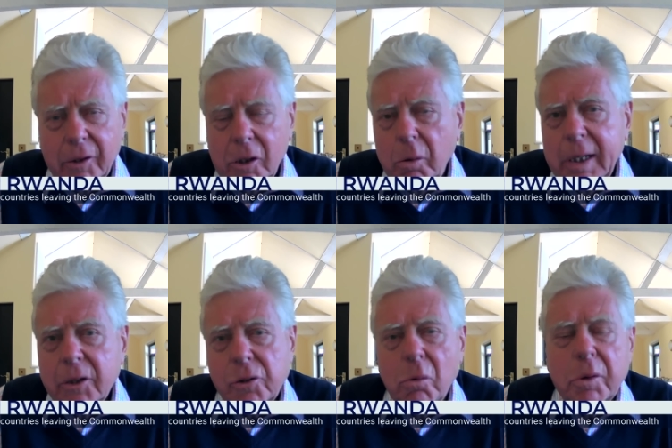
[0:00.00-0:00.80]
and the
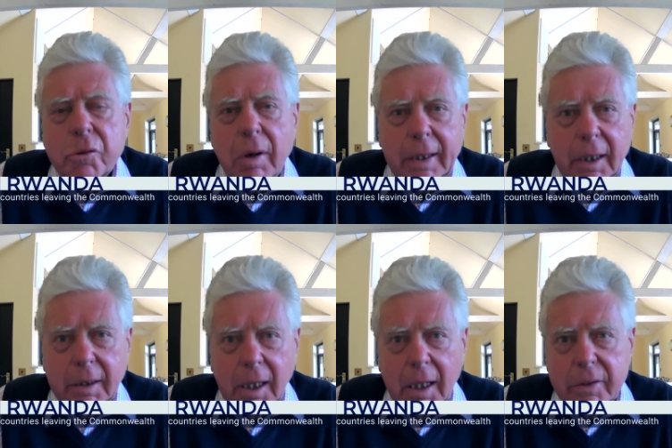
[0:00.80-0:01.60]
Queen has always
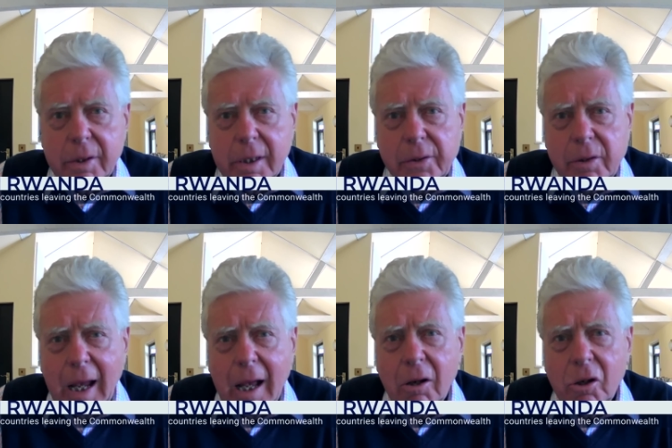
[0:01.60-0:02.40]
recognised this,
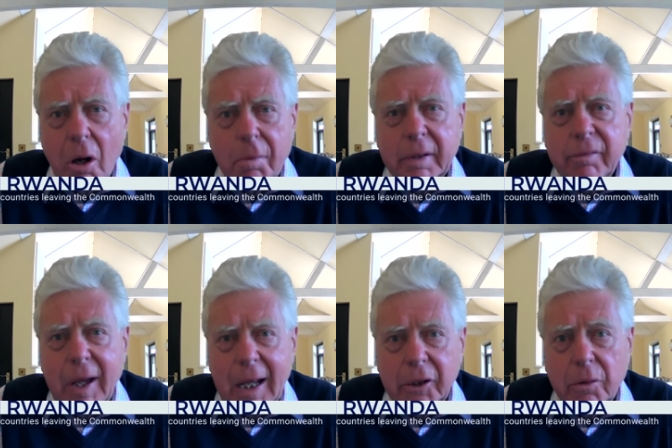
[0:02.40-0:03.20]
our common
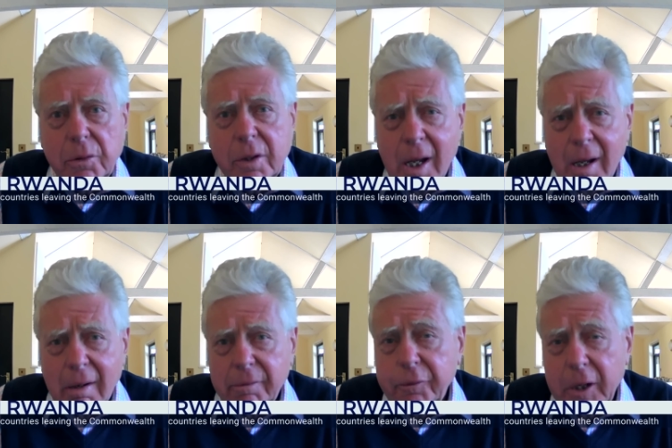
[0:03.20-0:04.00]
values,
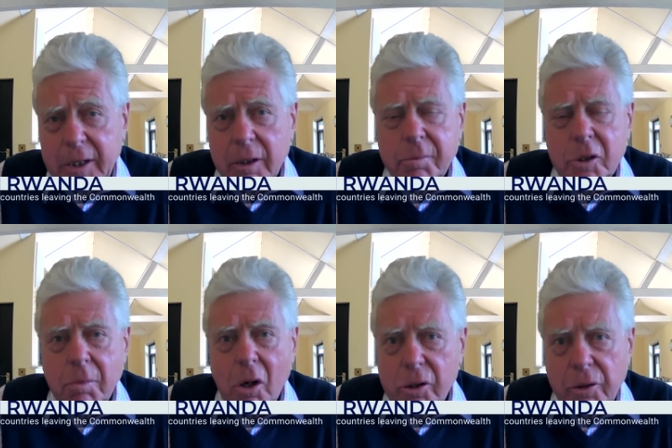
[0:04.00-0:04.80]
freedom,
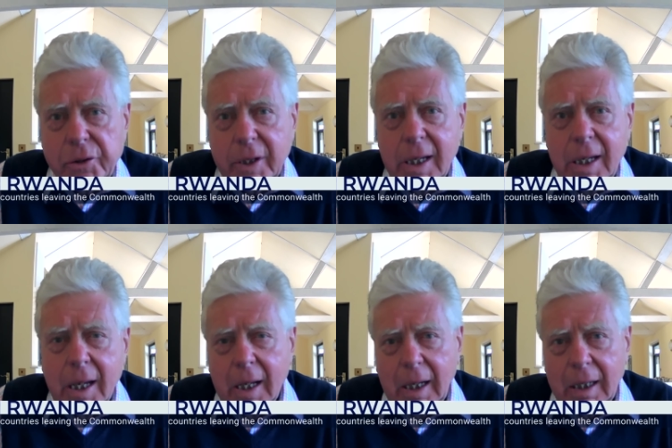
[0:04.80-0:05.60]
democracy,
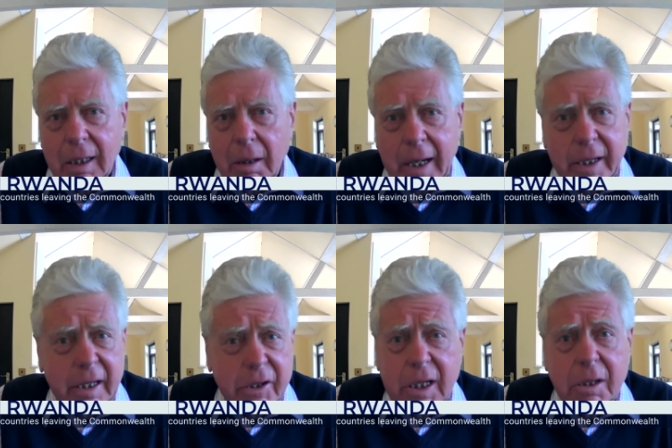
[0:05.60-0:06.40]
and
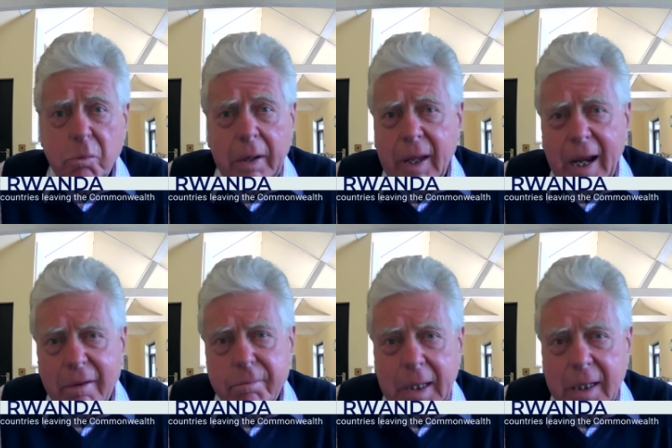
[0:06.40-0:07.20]
indeed when there
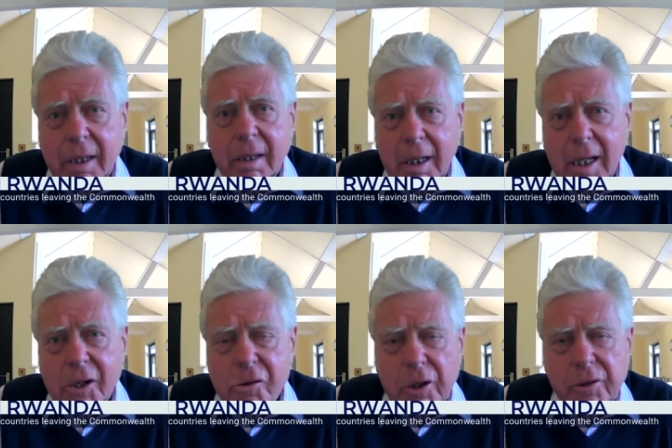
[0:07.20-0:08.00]
have been
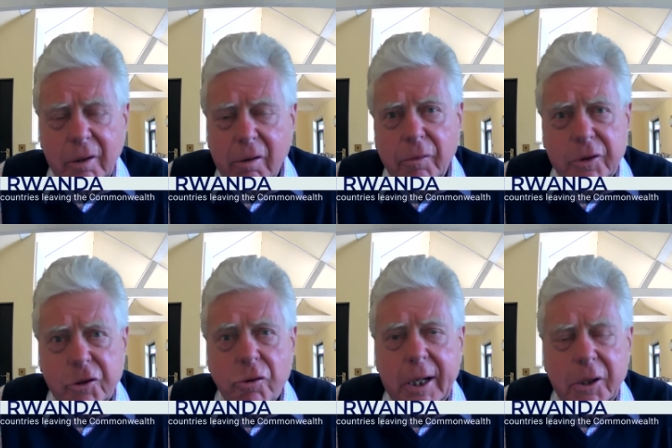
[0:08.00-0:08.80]
countries that have
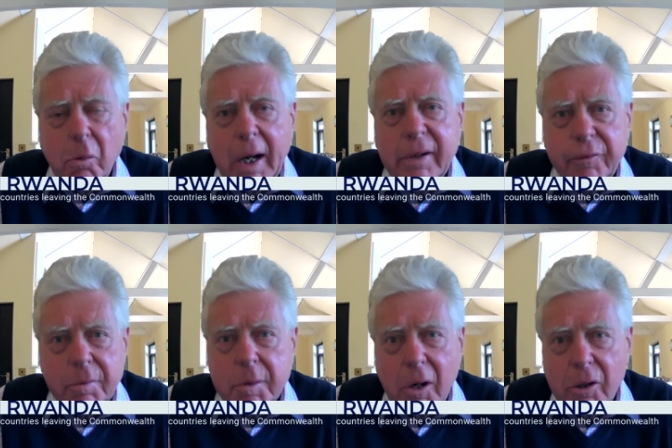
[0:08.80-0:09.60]
strayed away
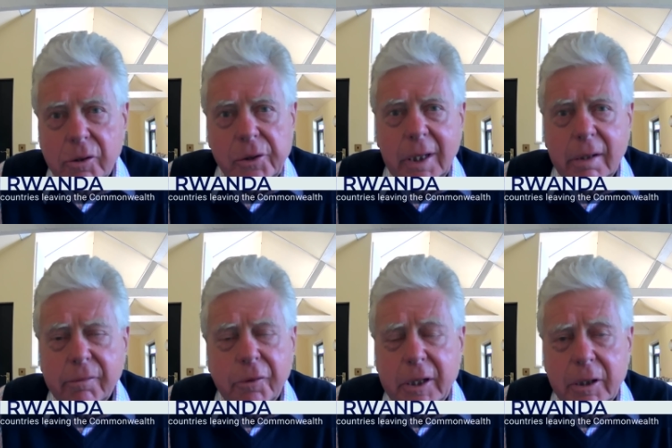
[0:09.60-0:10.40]
from democracy
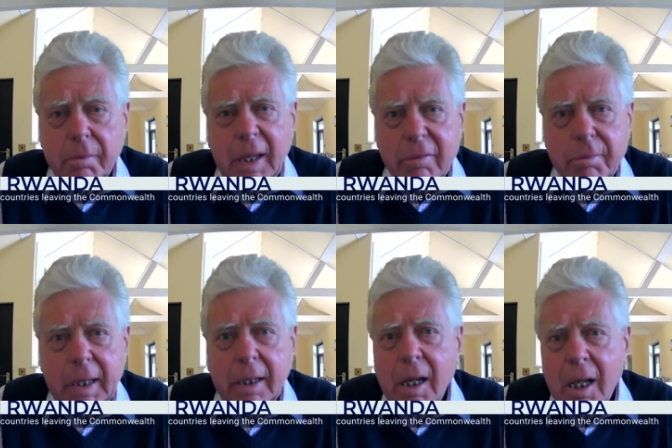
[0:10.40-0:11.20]
and freedom, they've
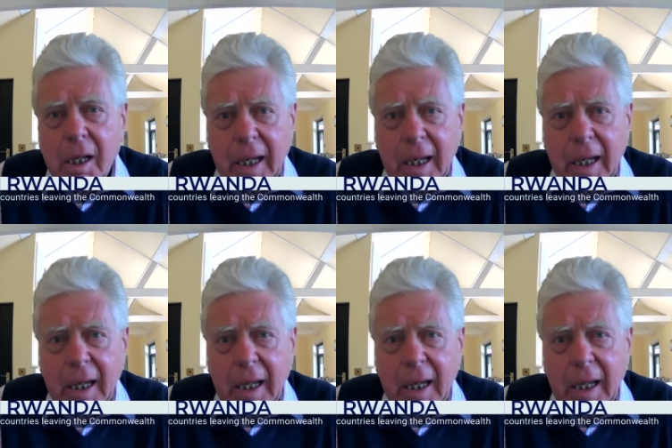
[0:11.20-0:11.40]
been